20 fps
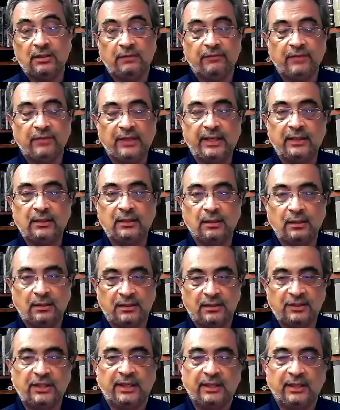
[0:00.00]
of that
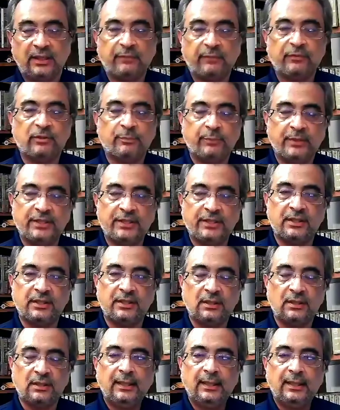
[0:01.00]
stink that was present.